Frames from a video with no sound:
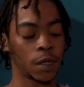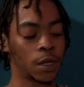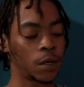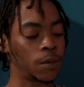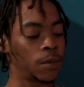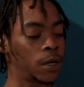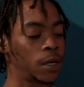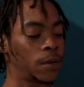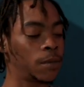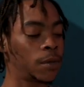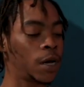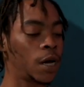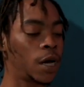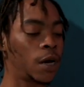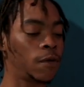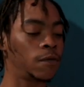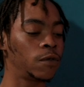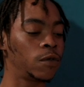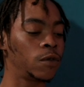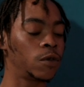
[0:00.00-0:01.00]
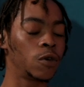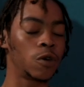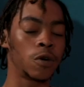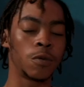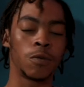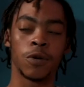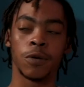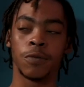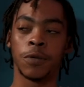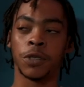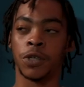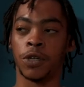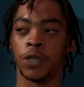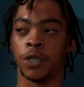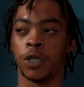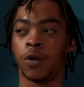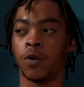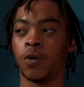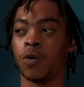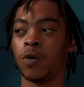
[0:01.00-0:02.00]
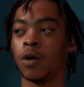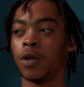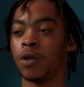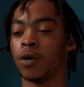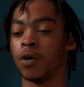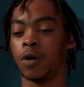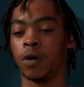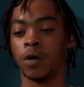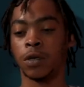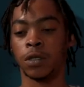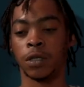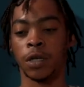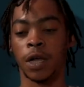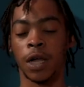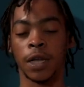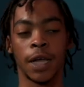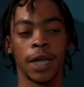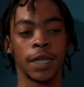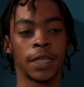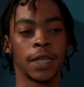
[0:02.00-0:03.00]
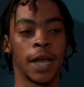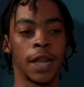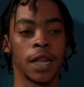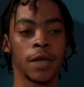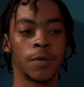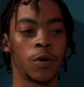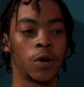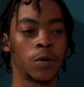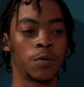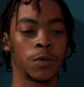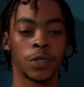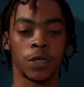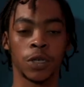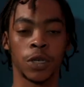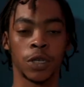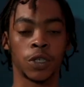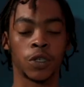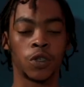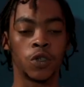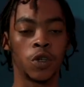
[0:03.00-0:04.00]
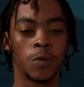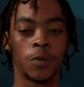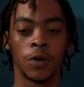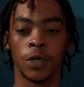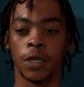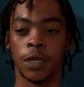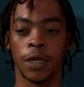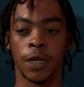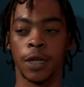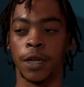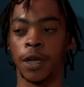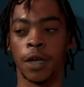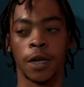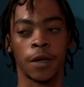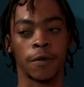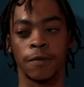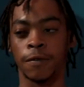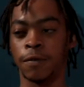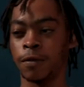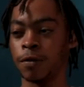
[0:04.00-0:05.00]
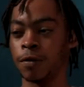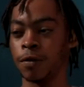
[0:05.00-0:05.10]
The man don't have no money, I search the whole house. And I tell you about my search, no money they don't have.